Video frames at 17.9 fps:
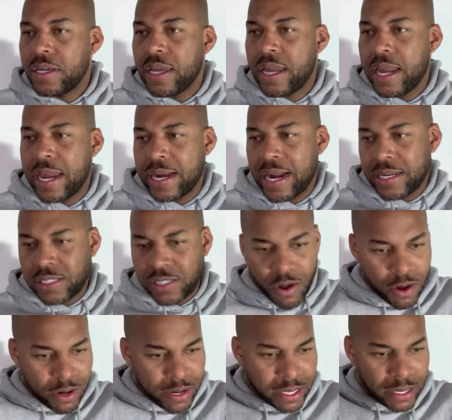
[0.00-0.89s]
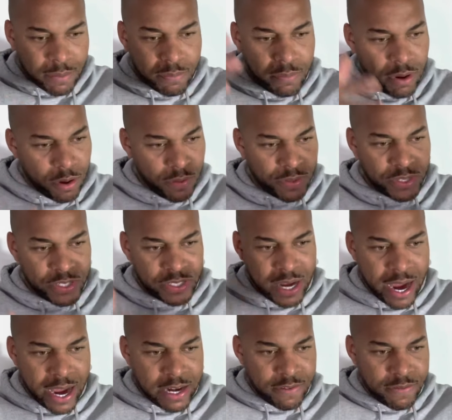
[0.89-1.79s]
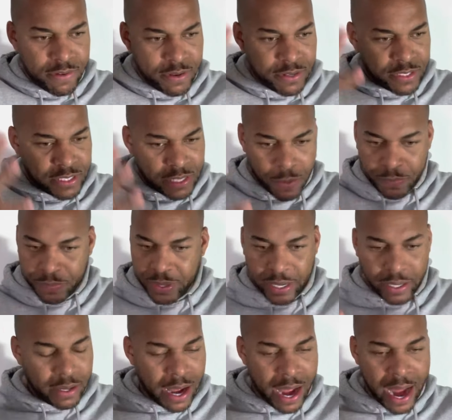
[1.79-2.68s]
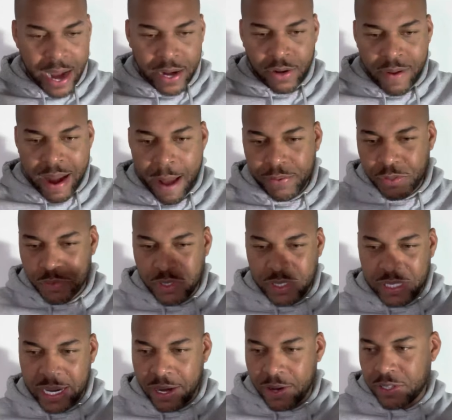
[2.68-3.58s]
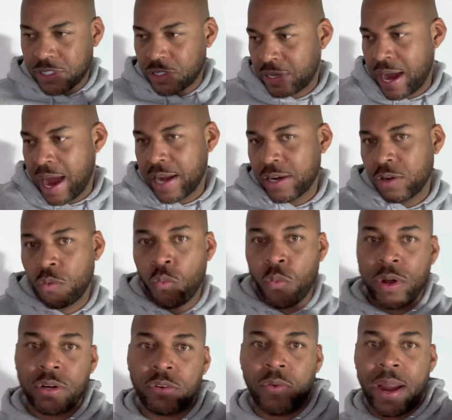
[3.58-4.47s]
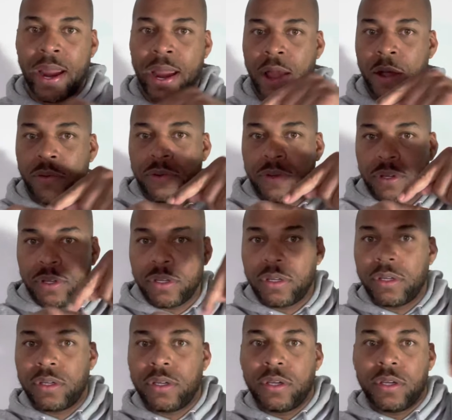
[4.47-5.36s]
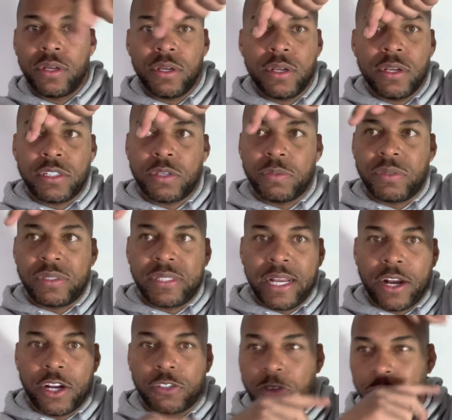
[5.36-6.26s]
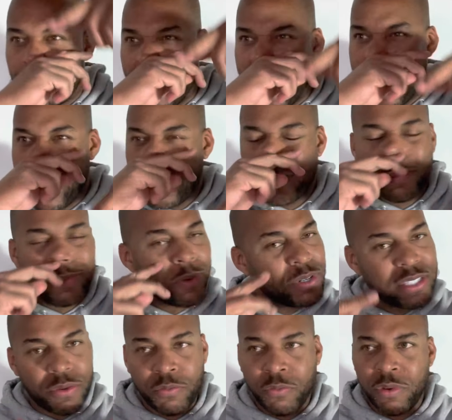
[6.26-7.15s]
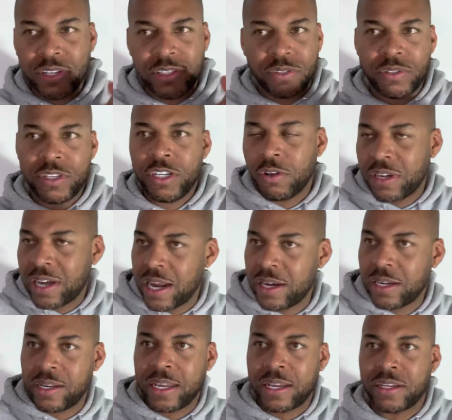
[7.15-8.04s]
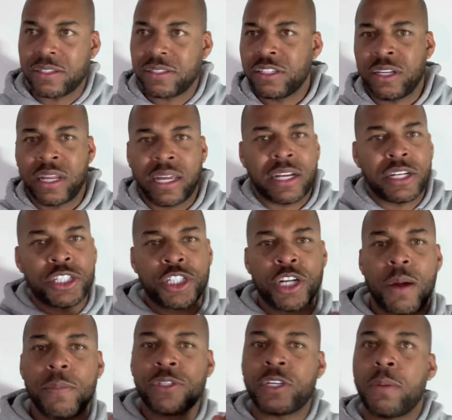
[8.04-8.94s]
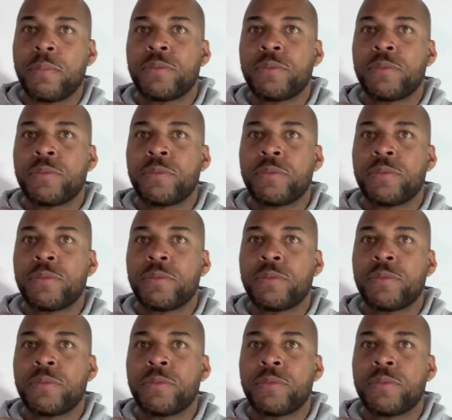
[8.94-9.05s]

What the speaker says: and I saw like on the side of something. I grabbed some stairs and kind of went around some stairs real fast. It wasn't kind of like a jump,